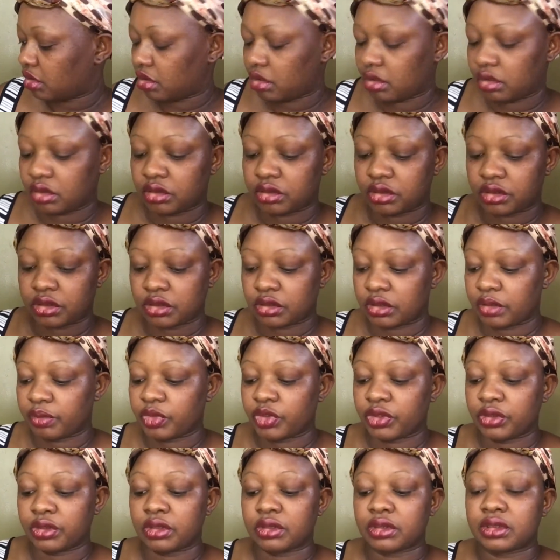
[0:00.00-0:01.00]
So
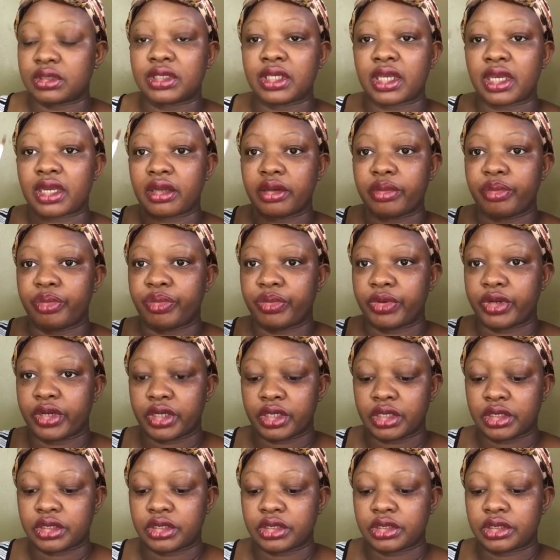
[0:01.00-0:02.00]
I'm gonna take a
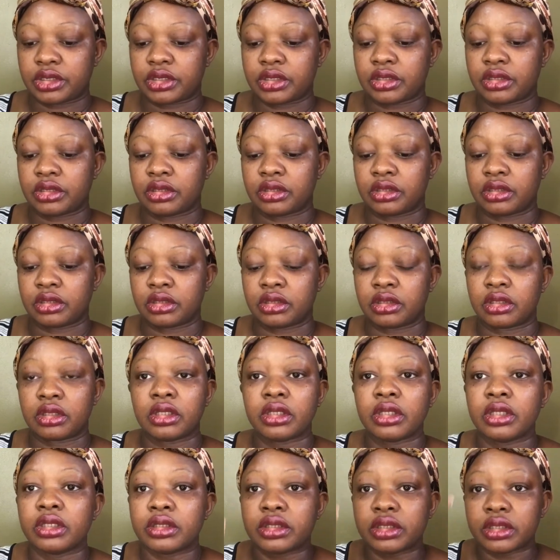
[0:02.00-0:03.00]
brush
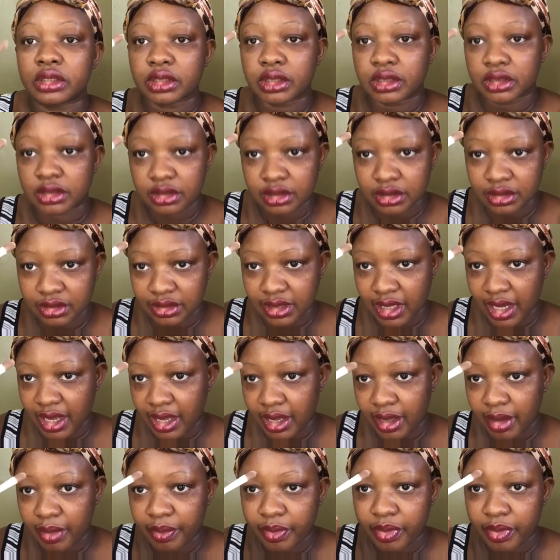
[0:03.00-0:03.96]
and just dab.